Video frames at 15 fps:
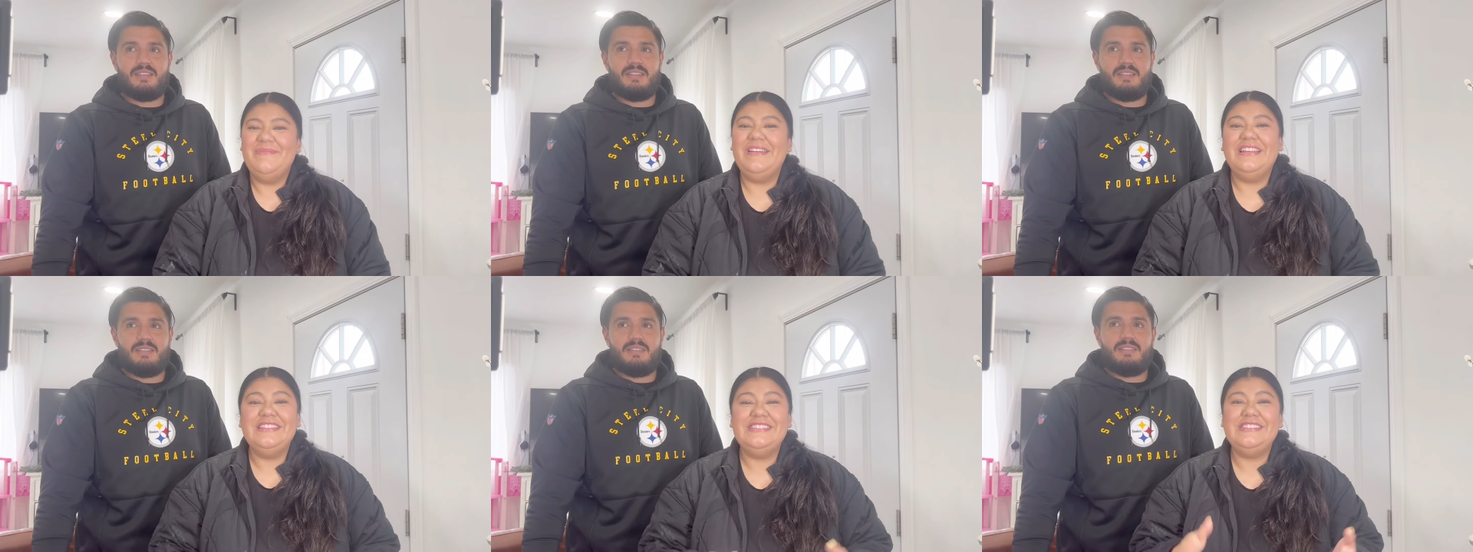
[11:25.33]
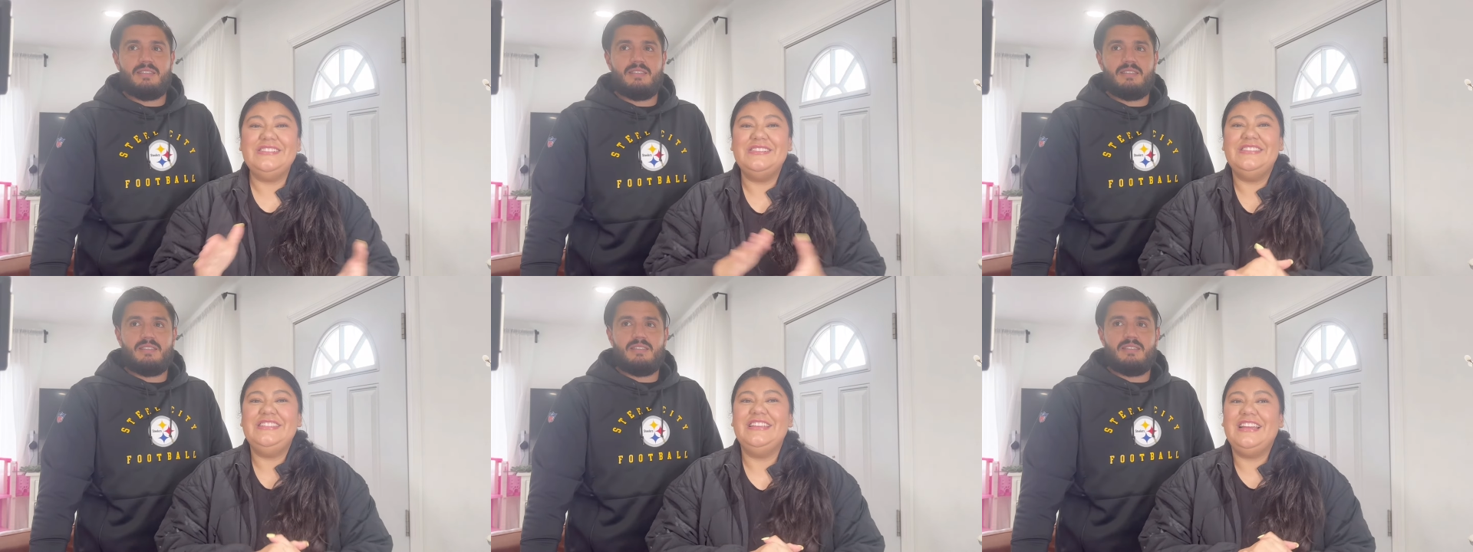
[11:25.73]
Speaker 1: But
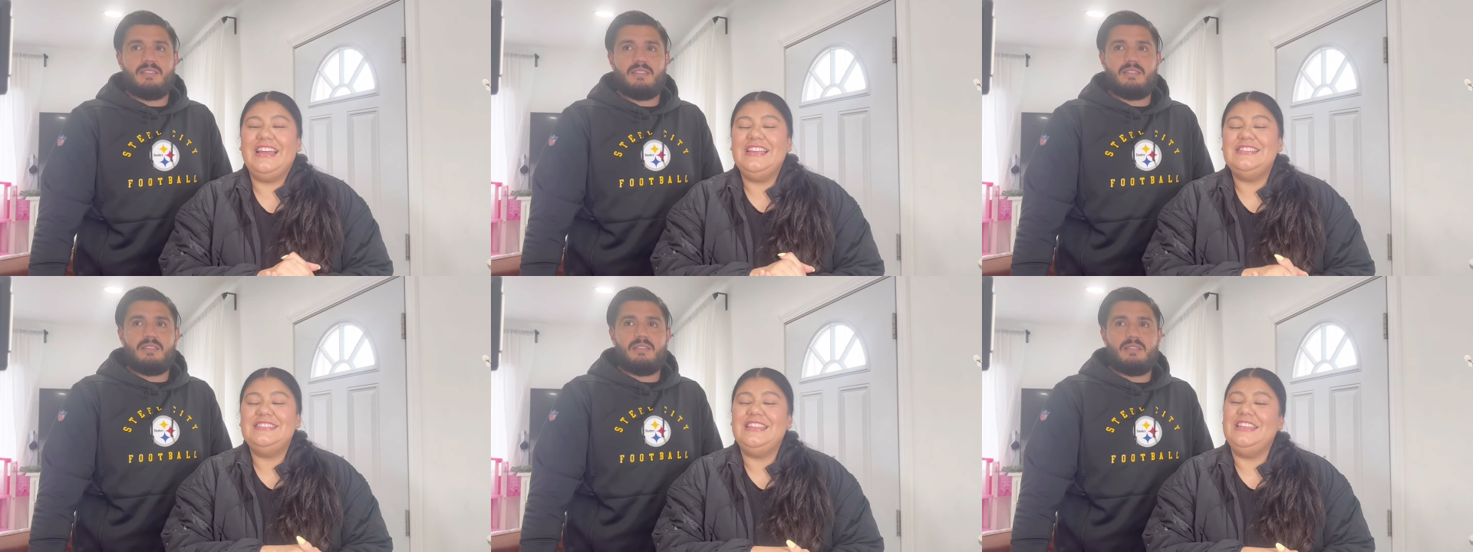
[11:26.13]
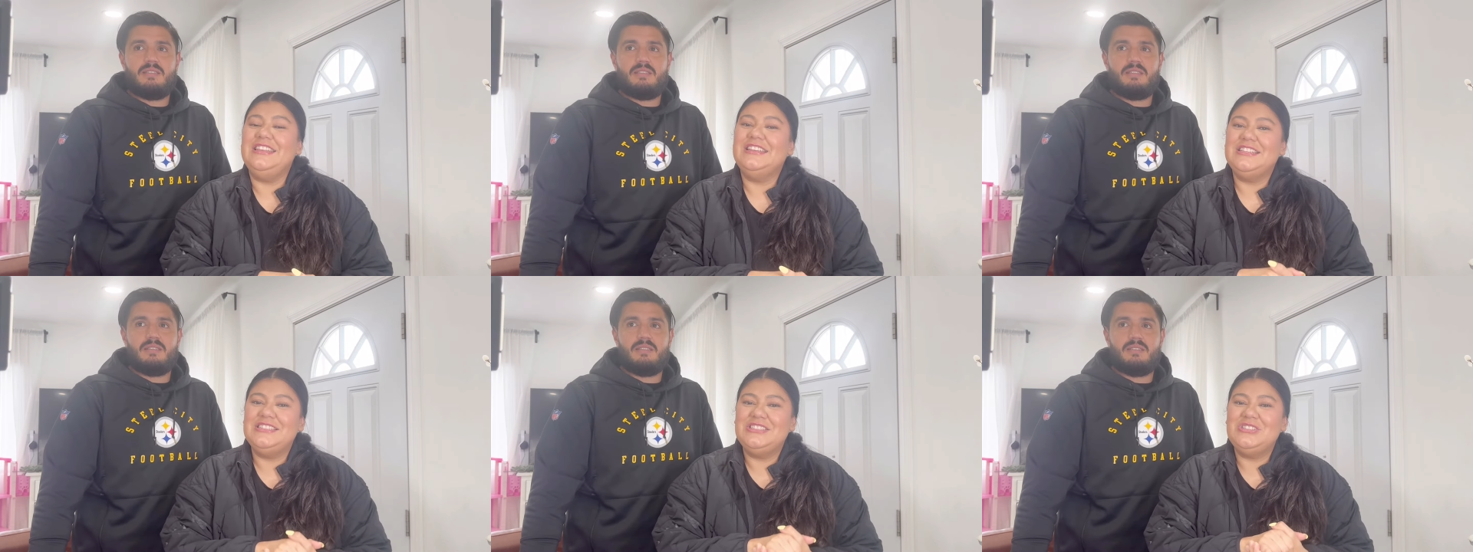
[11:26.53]
seriously, guys, thank
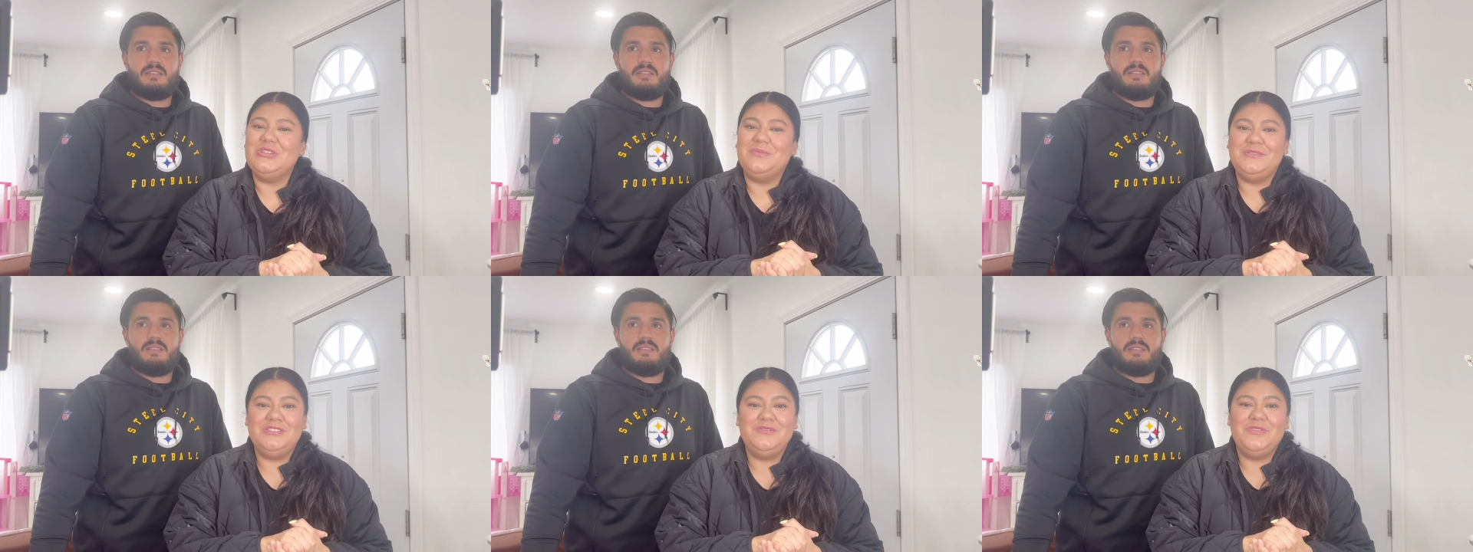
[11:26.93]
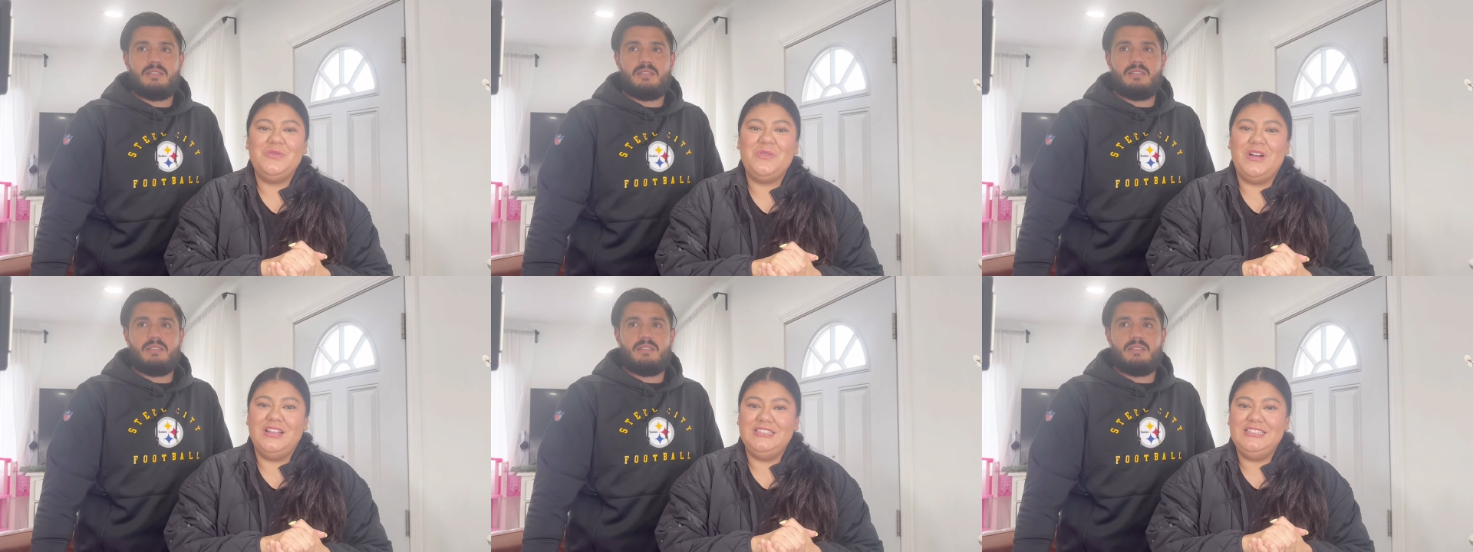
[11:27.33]
you guys so much
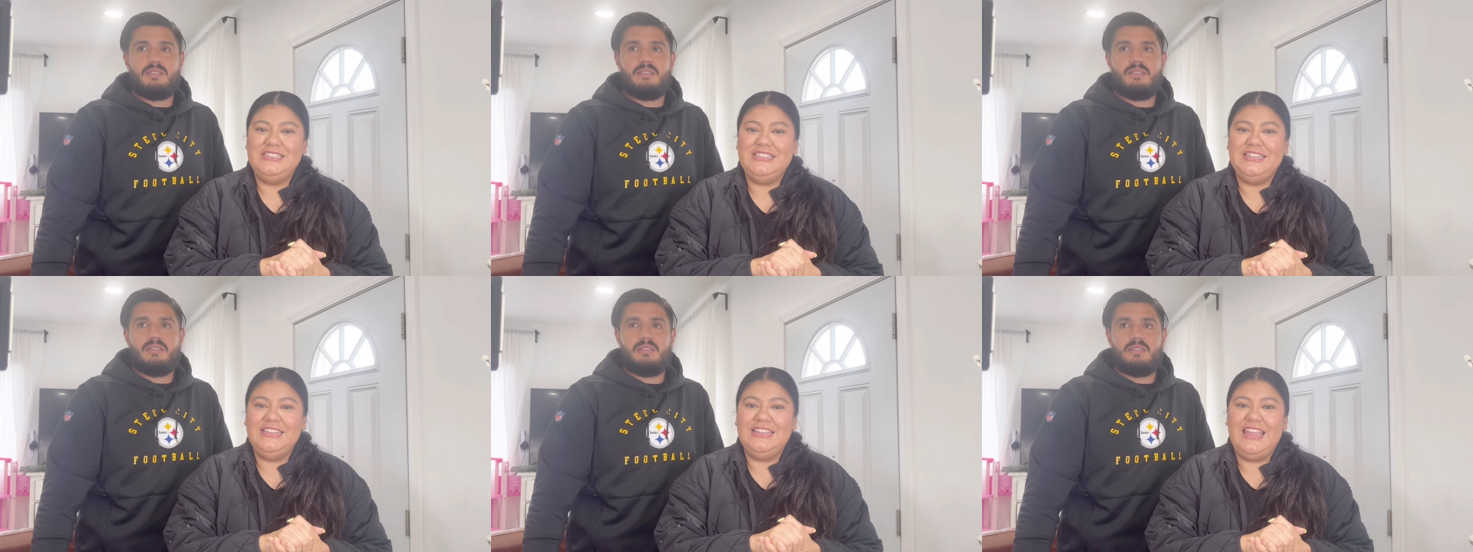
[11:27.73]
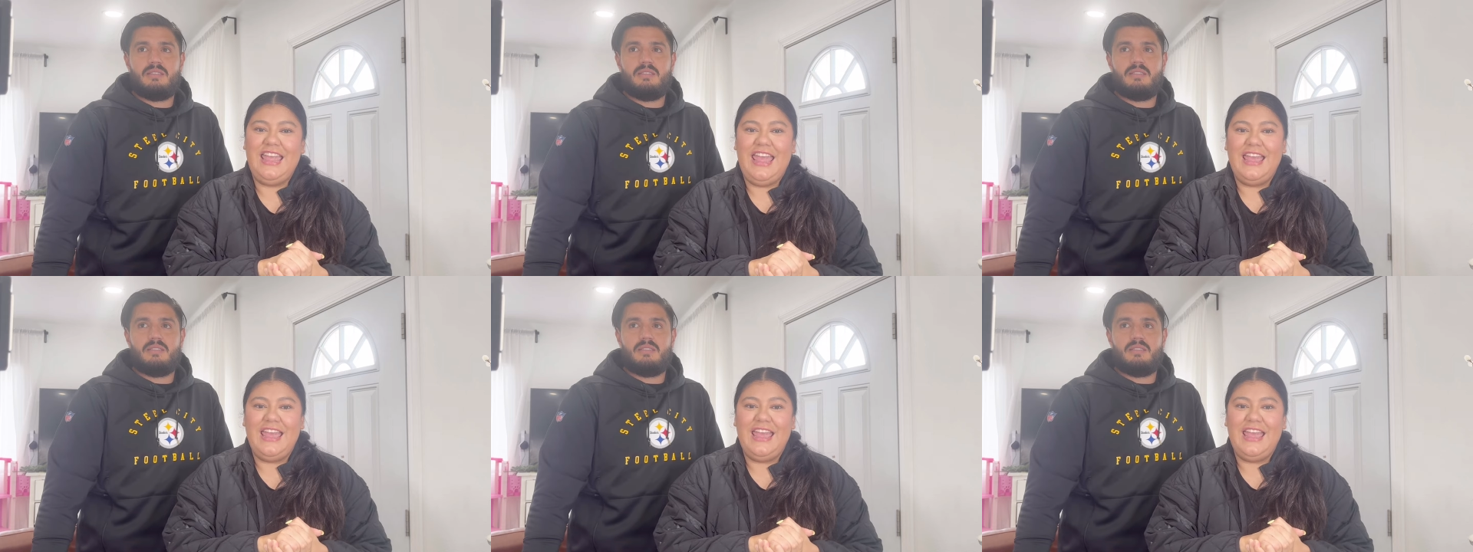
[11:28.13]
for watching.